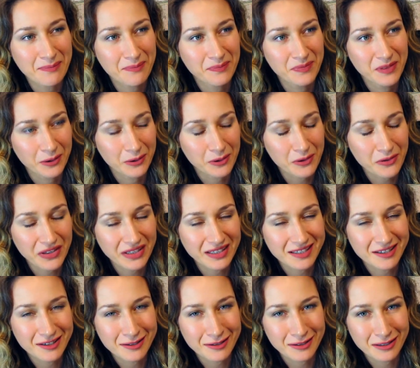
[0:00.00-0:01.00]
the whole thing is
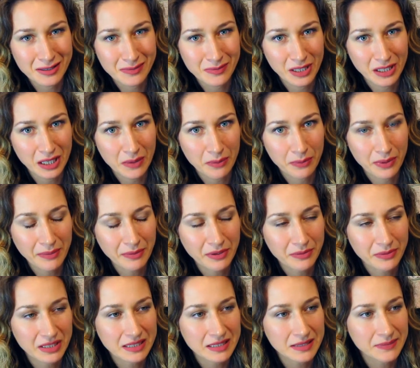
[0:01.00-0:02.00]
just gonna smell like
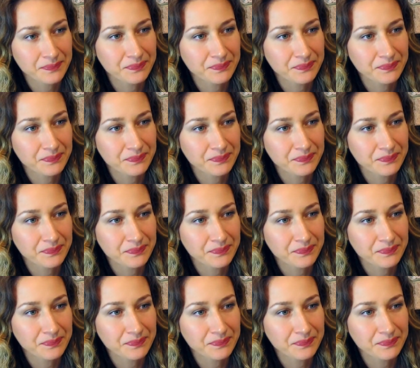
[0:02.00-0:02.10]
peppermint.